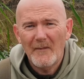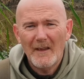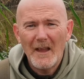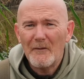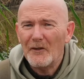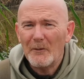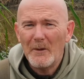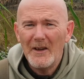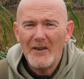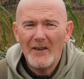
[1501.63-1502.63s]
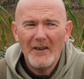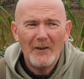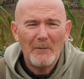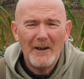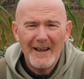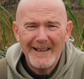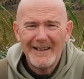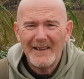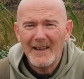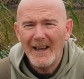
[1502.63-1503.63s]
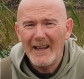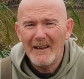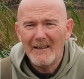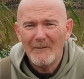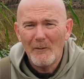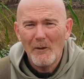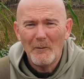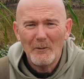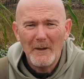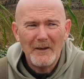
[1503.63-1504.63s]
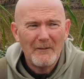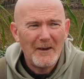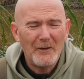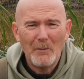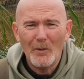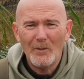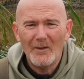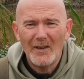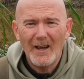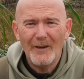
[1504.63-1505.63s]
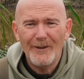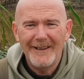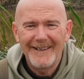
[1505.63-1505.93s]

different species, but at the end of the day, we want what's best for the sport. So